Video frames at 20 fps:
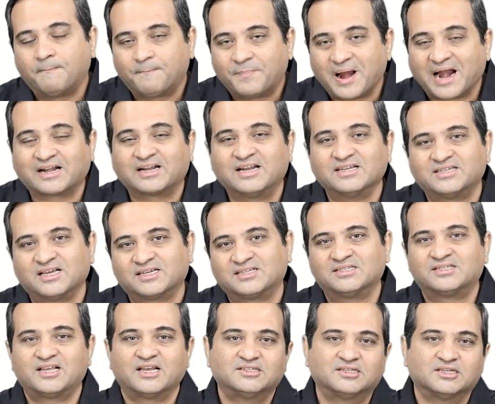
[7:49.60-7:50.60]
practice
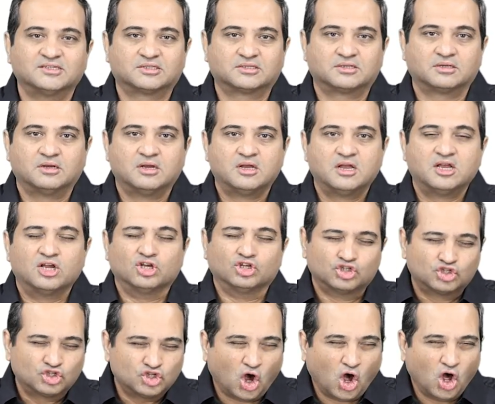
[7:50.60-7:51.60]
exercises.
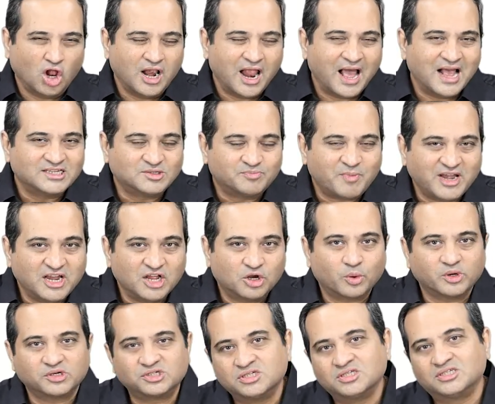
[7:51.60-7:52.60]
Solve as many
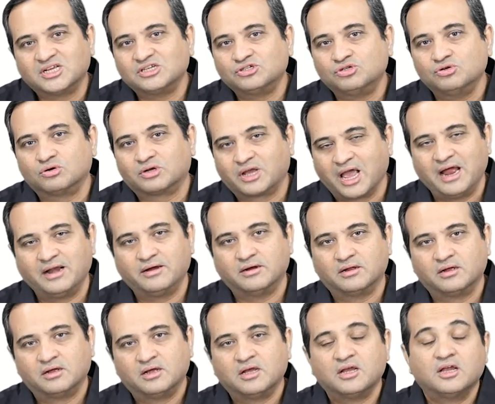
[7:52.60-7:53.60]
questions as you can.
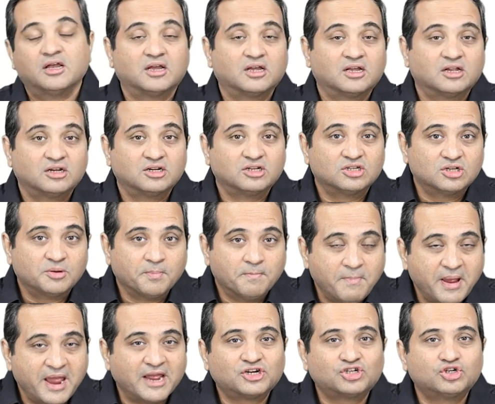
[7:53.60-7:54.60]

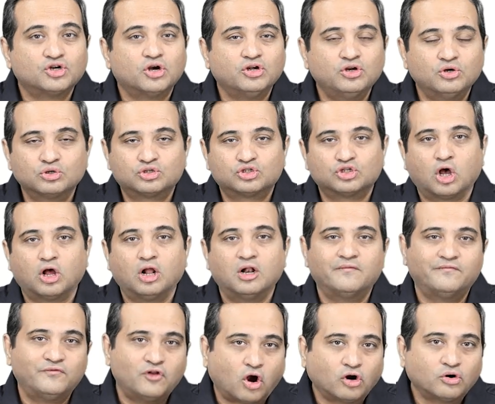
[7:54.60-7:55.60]
Make sure you solve
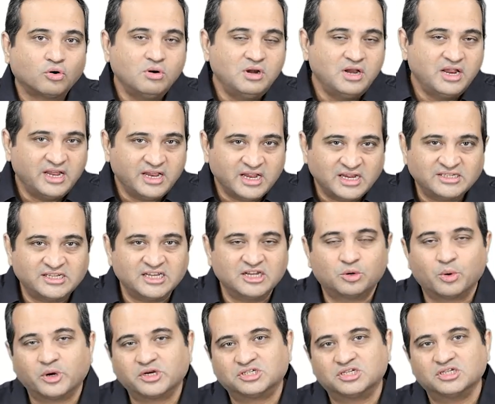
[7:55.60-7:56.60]
not only easy
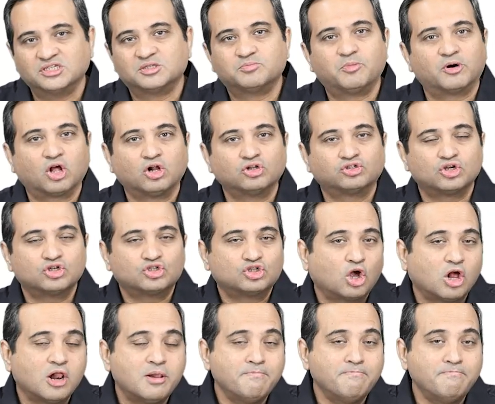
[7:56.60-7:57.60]
questions, but also
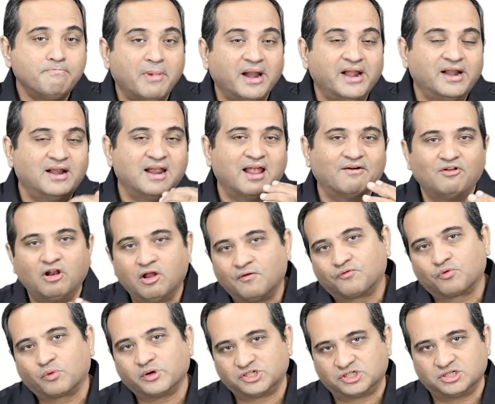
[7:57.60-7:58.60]
solve mid-level
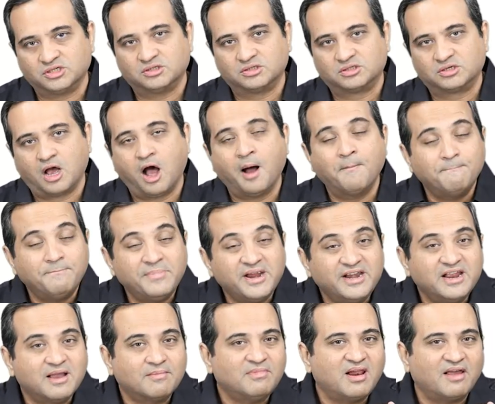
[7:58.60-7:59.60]
of questions, a
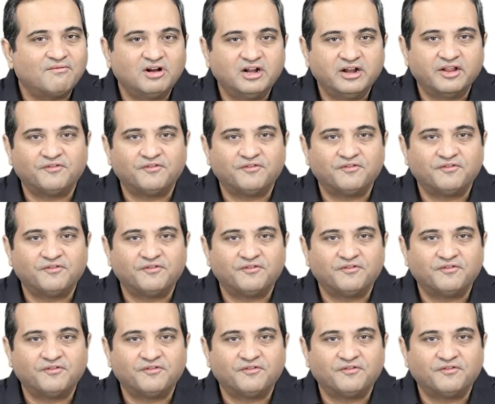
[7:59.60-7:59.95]
medium-level